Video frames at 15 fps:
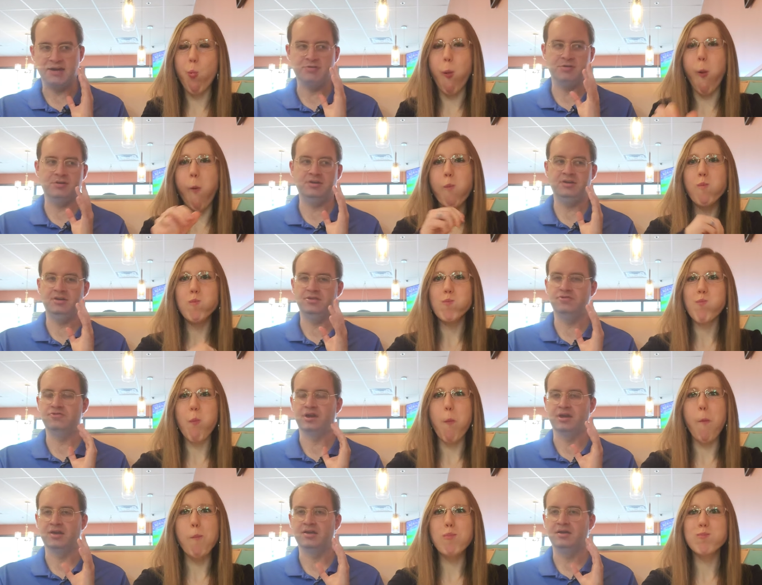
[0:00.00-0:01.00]
Speaker 1: or a
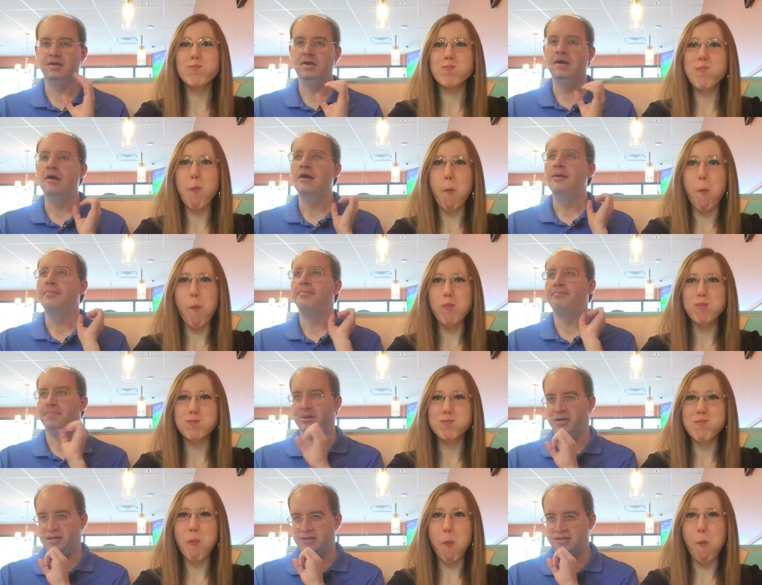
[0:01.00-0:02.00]
drink,
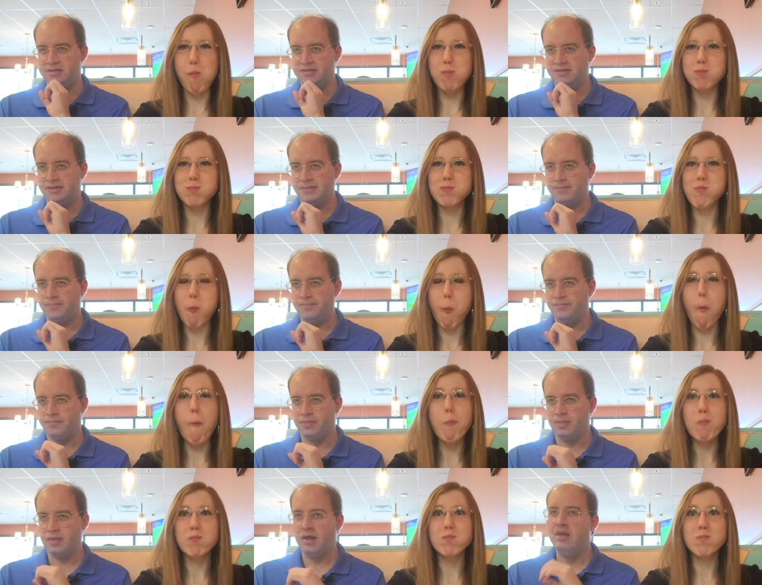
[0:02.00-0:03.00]
but
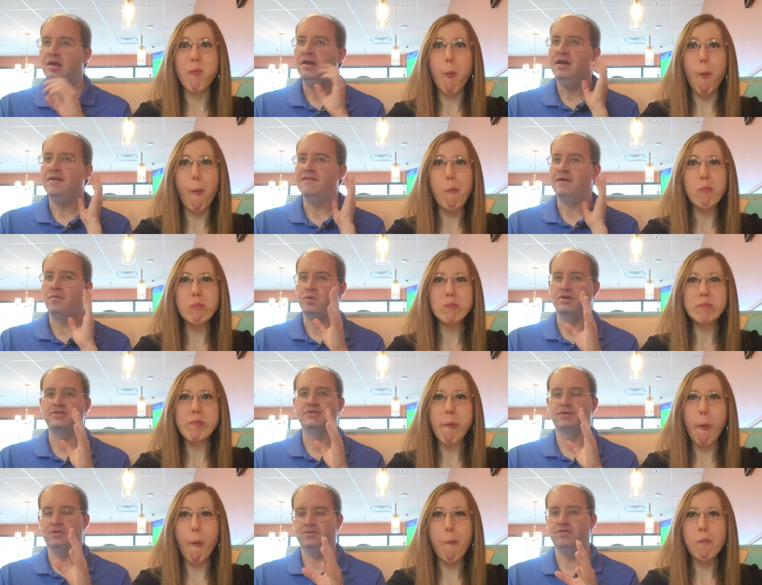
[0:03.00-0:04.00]
if I was
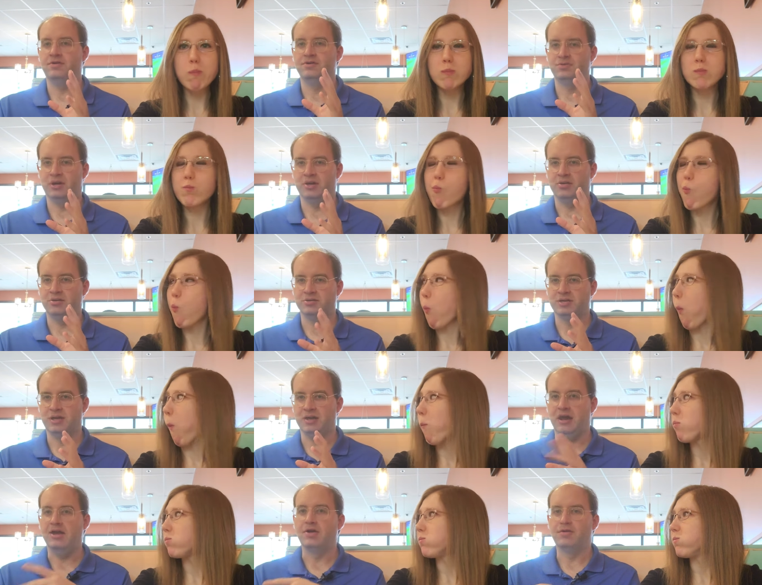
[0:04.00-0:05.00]
going for a drink or a side,
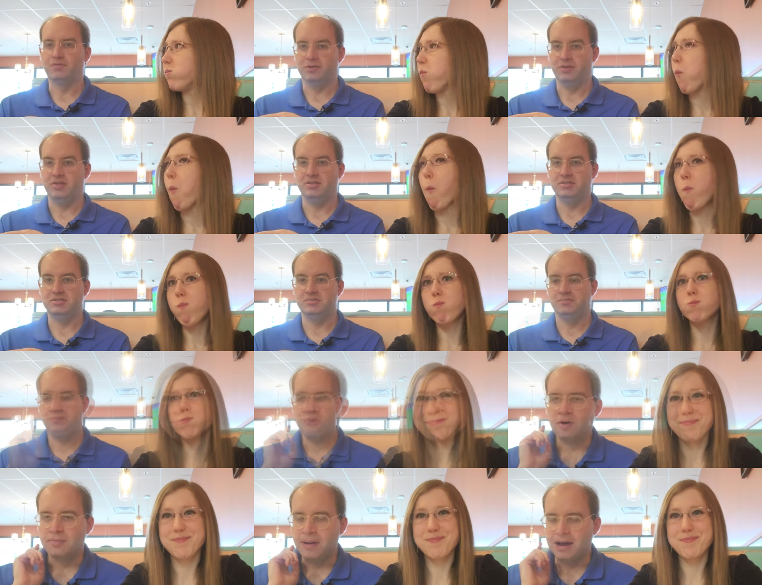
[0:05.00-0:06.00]
I go for this. Mm-hmm.
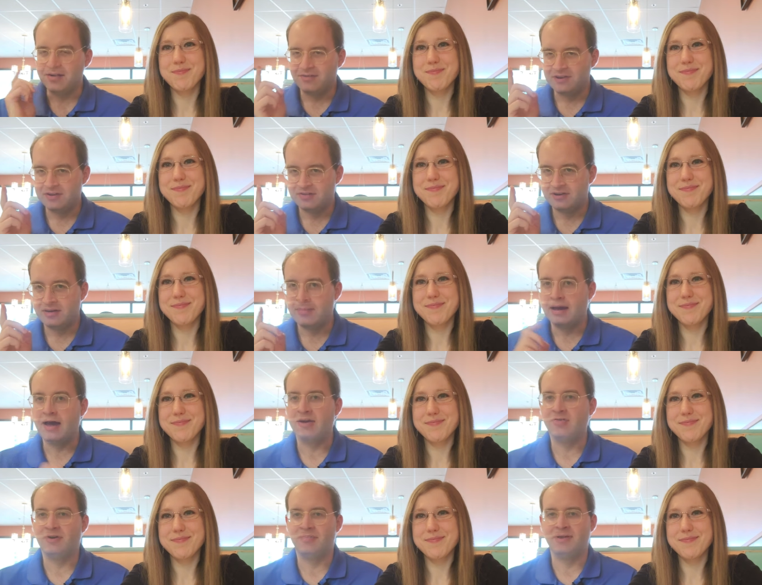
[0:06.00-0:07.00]
We're about to finish the day, but
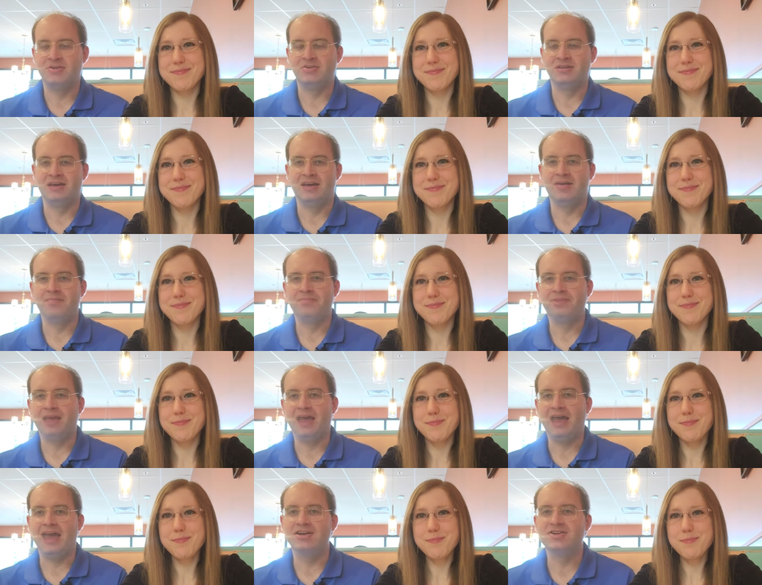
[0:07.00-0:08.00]
I do want to mention that
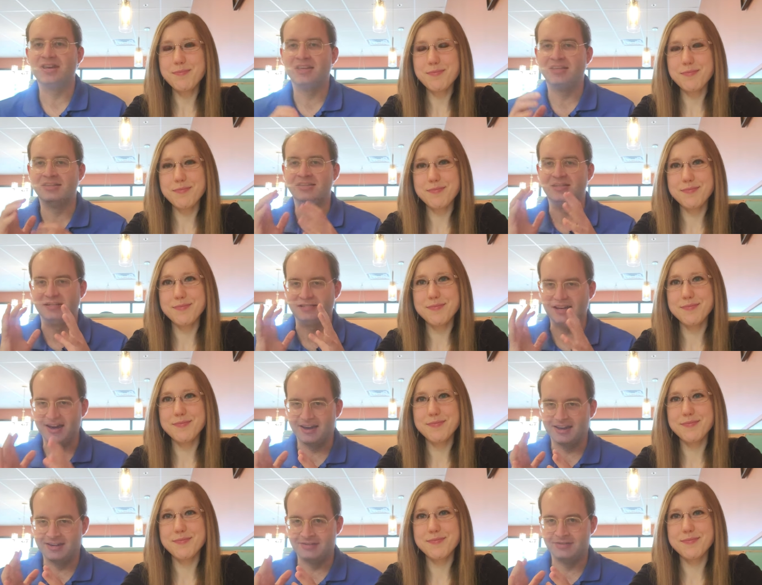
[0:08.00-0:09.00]
I actually had the
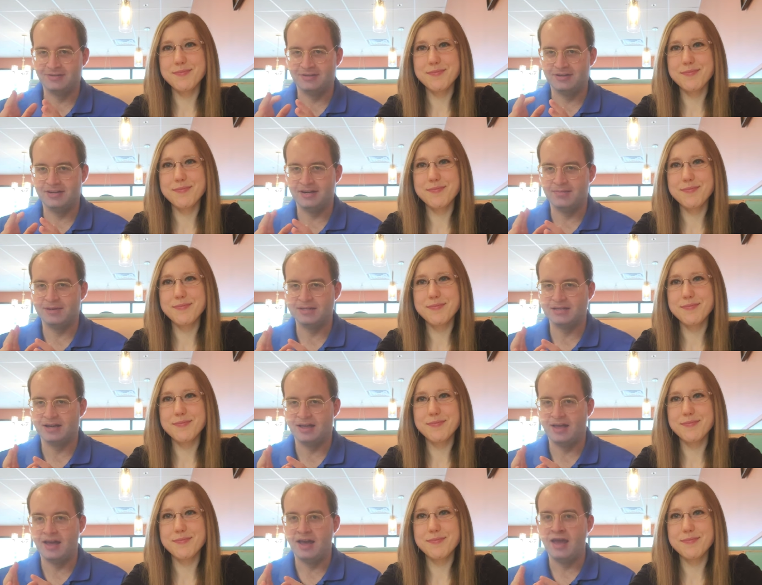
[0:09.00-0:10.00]
seconds for the tikka
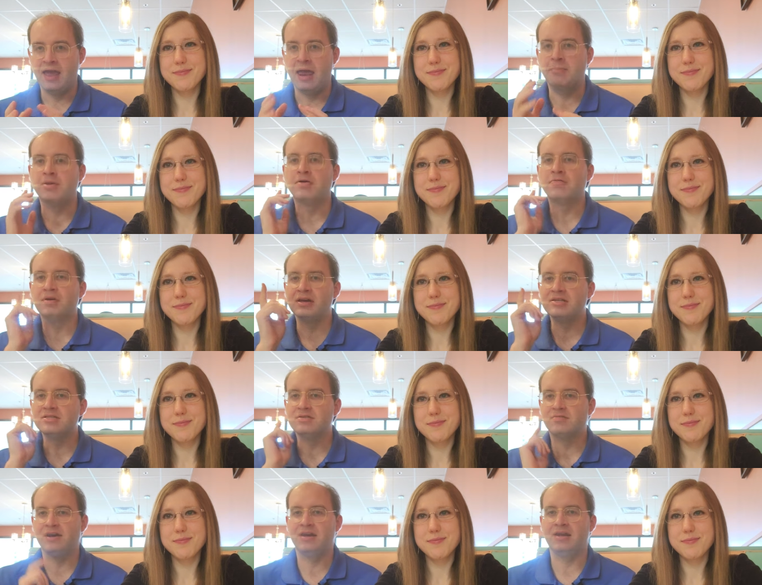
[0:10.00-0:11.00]
masala. I'm going to raise
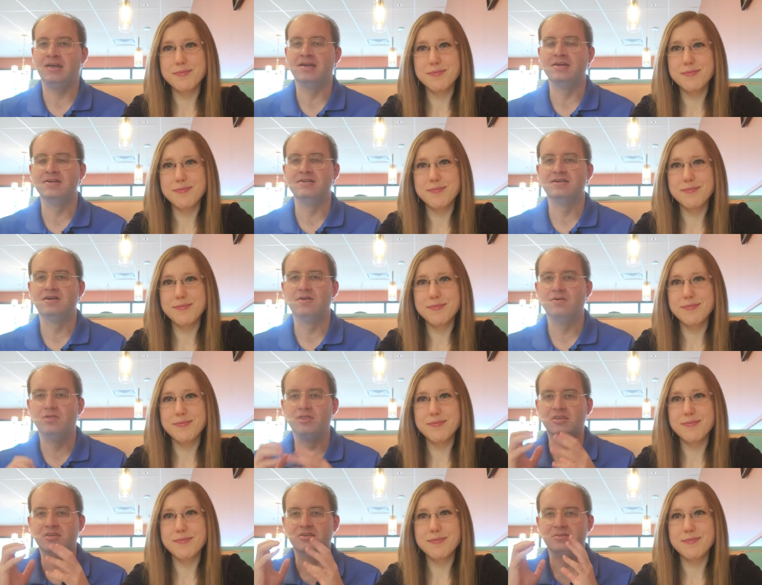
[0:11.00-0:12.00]
the rating because
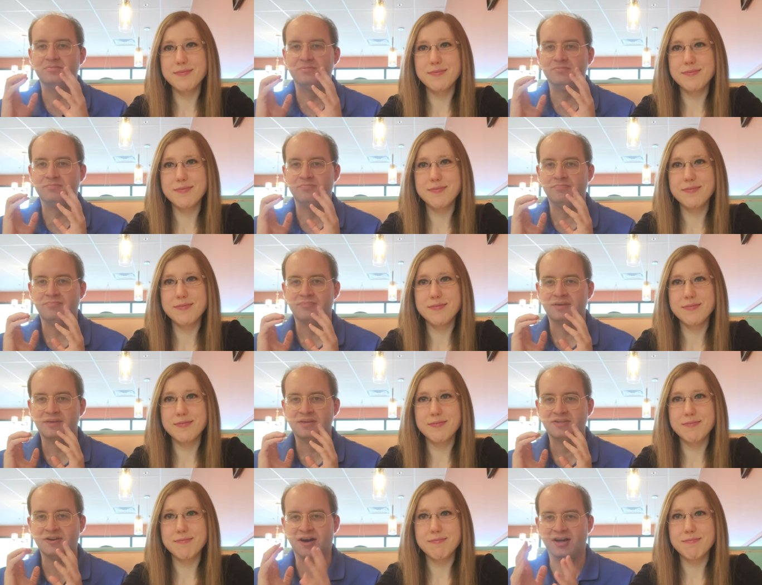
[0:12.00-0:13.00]
the
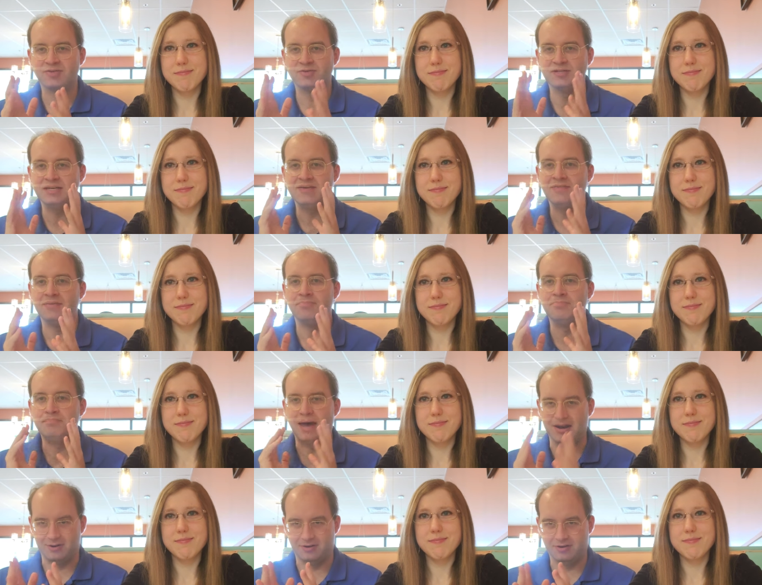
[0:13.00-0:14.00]
sauce was even
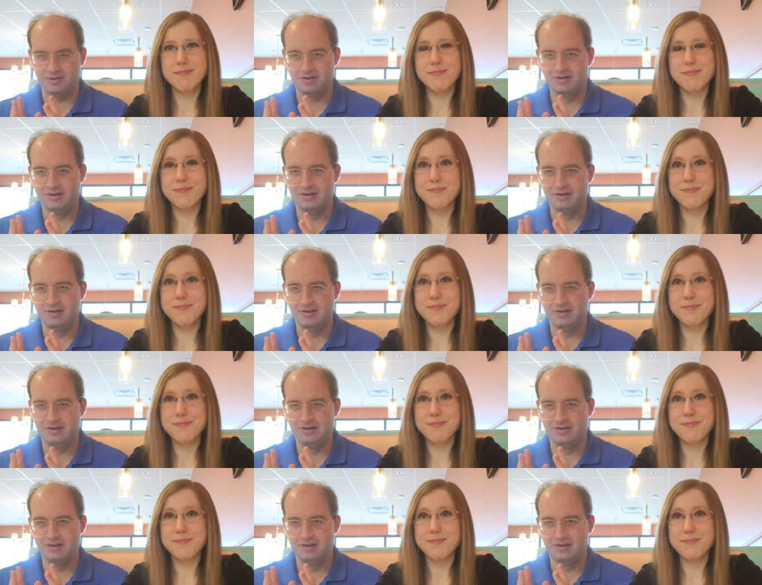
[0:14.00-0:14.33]
better.